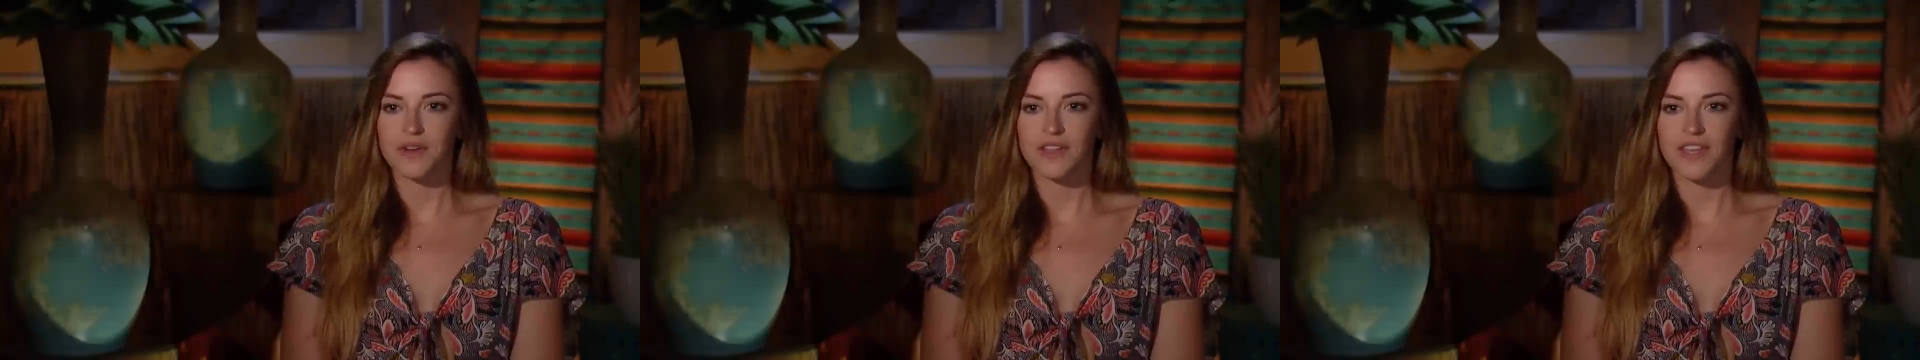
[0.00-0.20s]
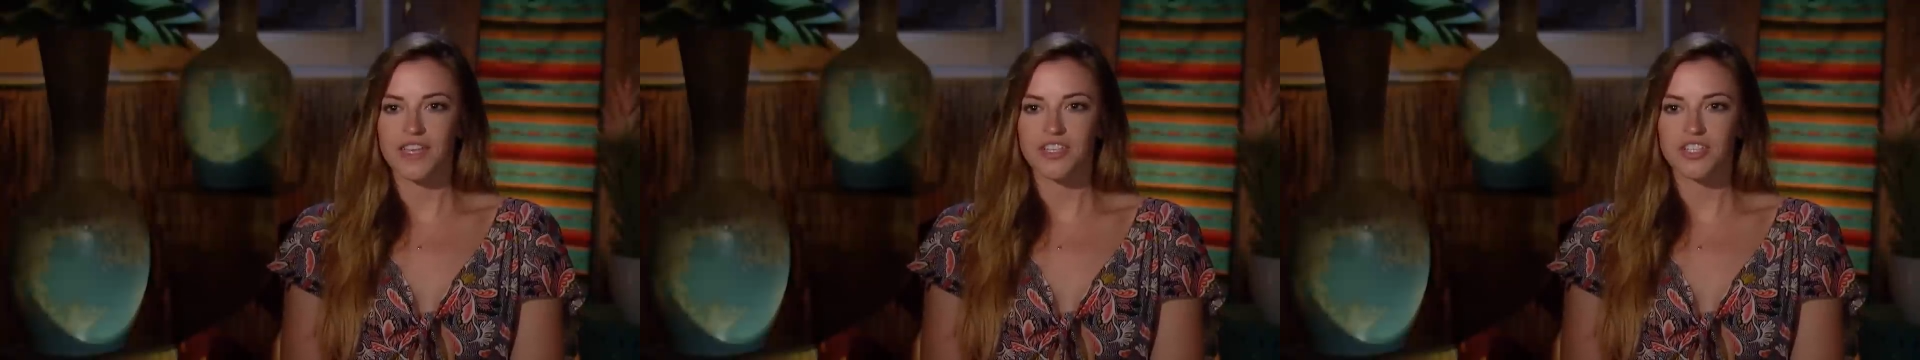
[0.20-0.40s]

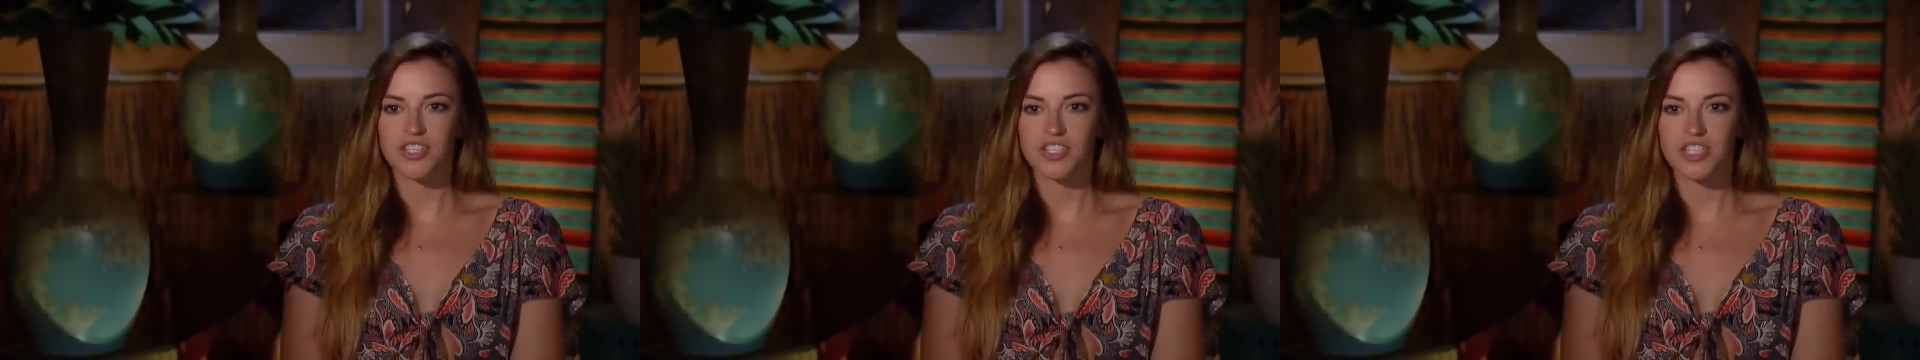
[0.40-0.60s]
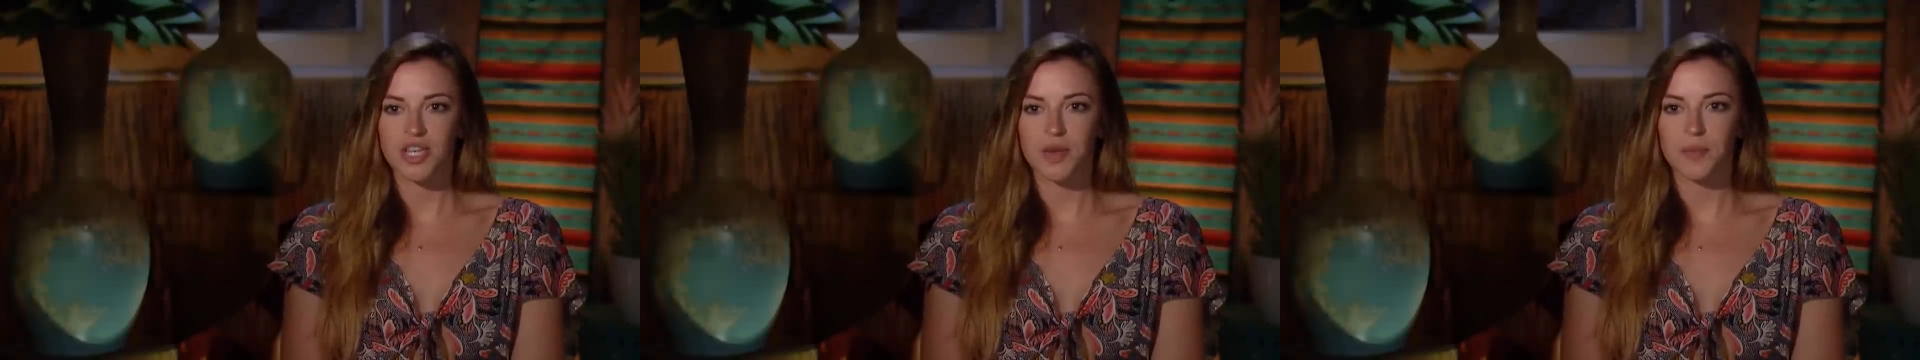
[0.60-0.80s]

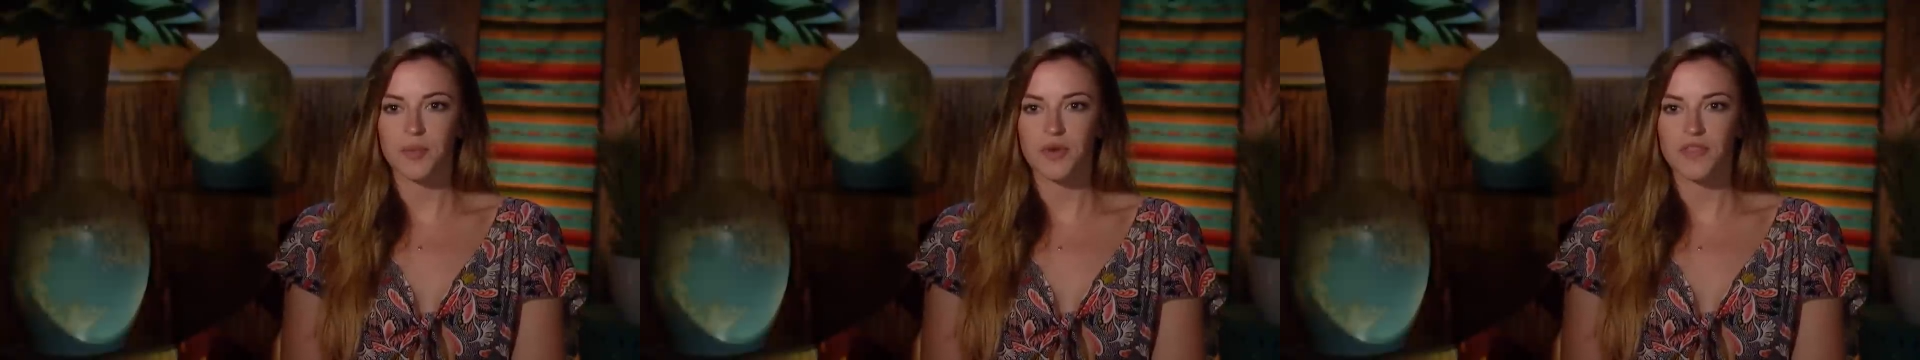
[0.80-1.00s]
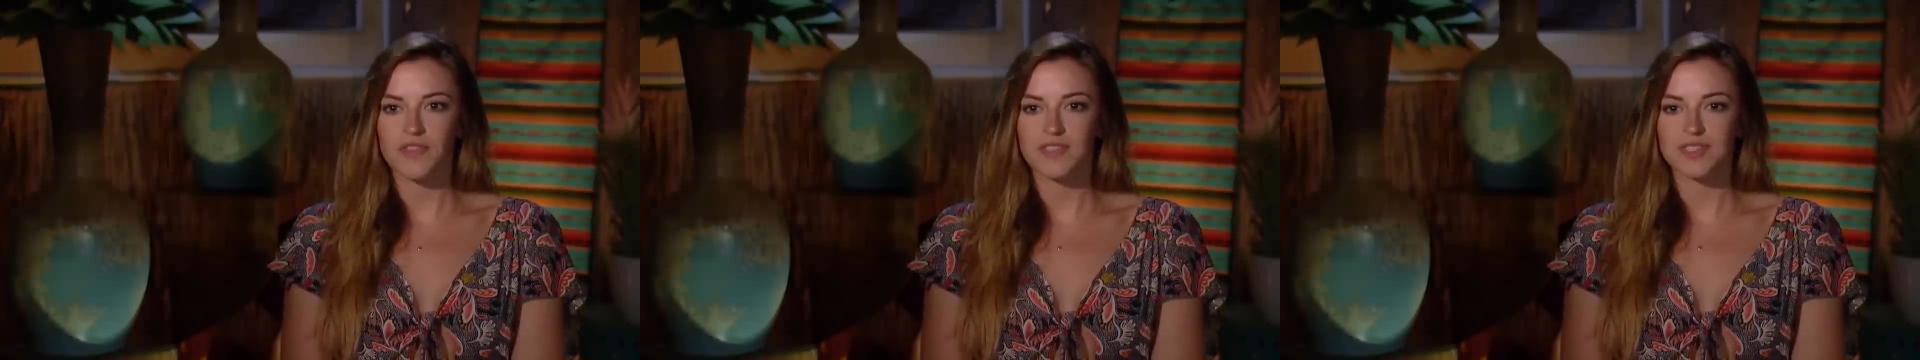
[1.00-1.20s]

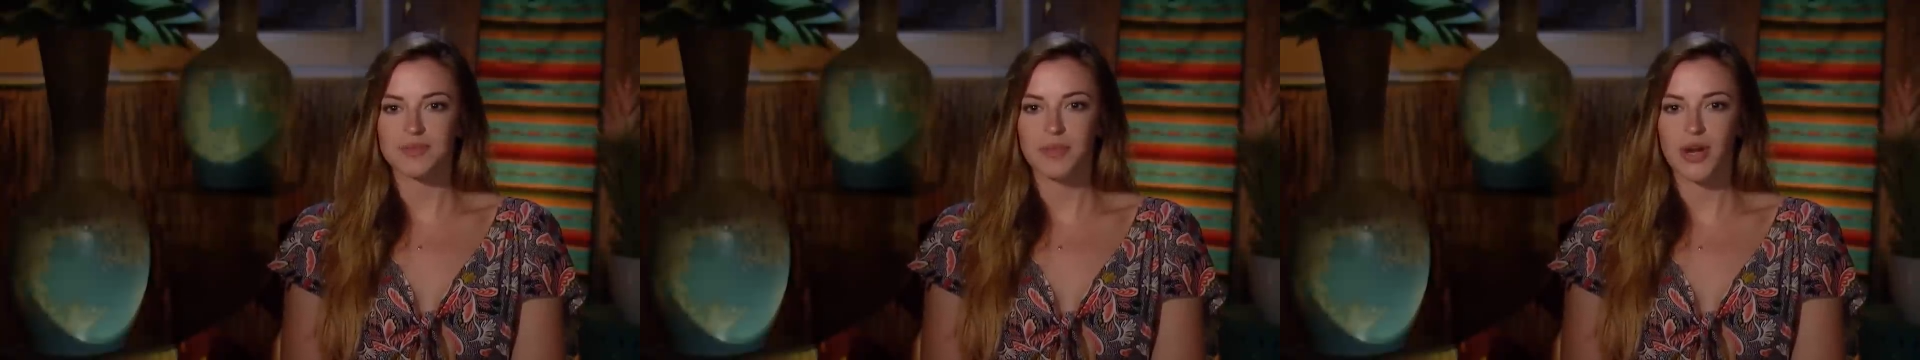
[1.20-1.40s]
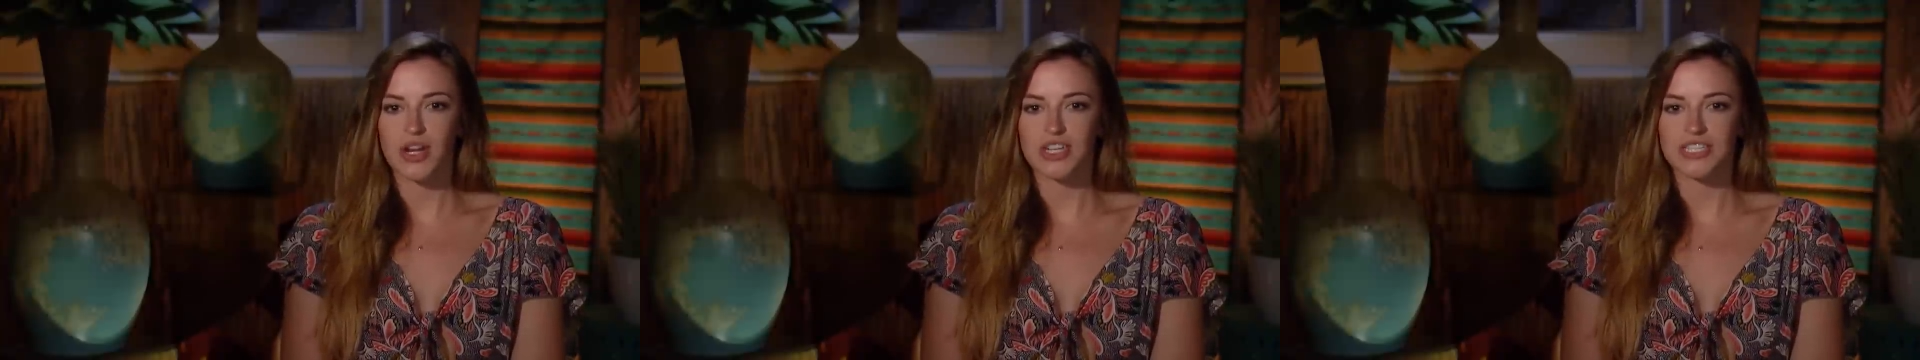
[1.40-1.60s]
relationship with
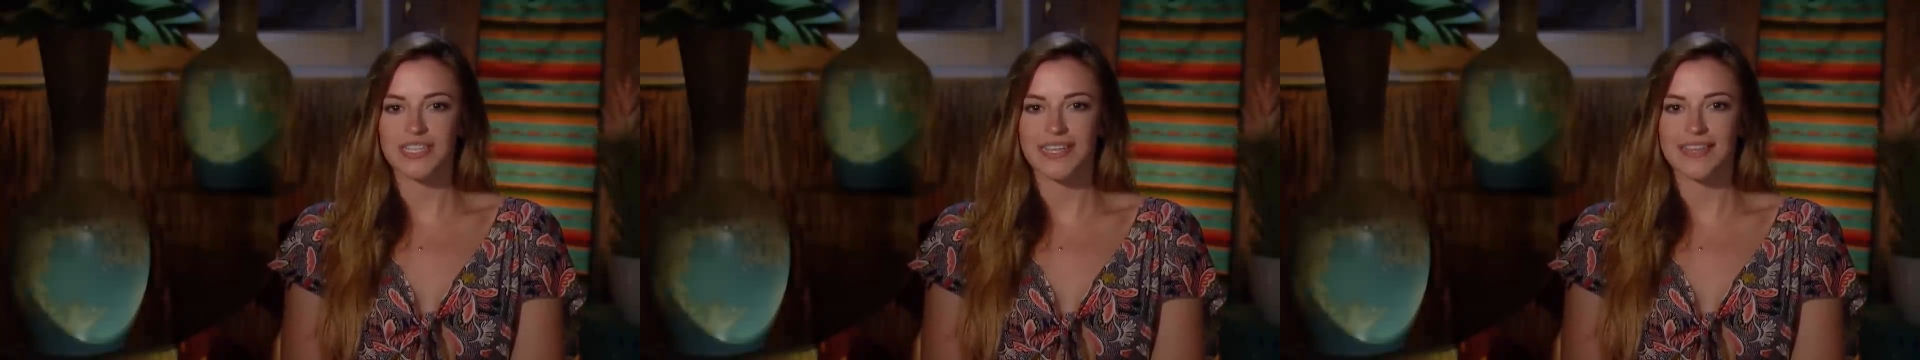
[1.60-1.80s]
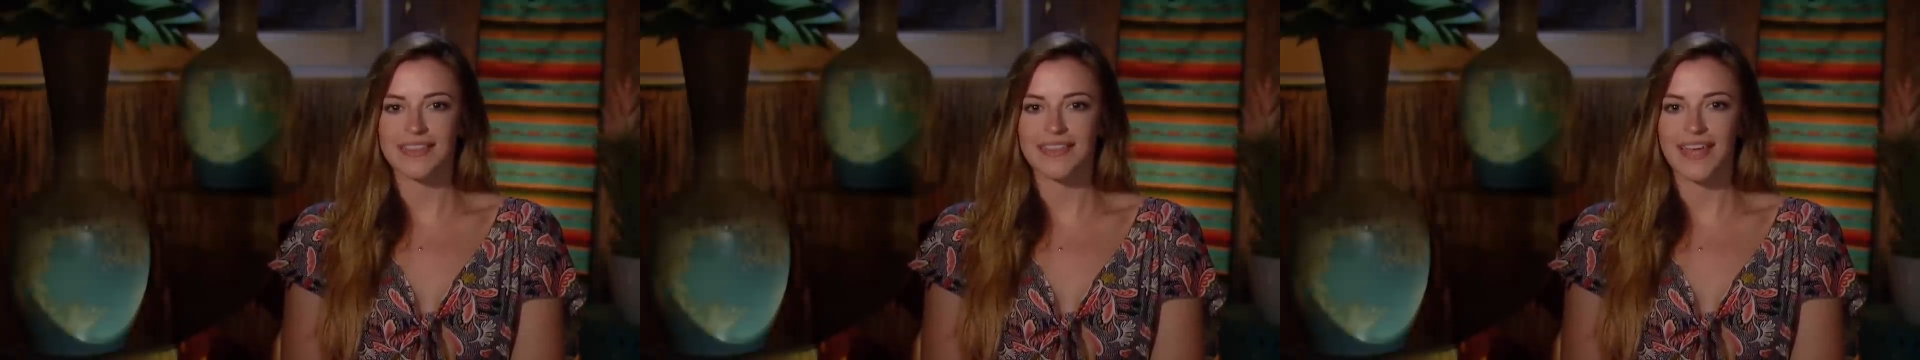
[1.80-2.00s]
this person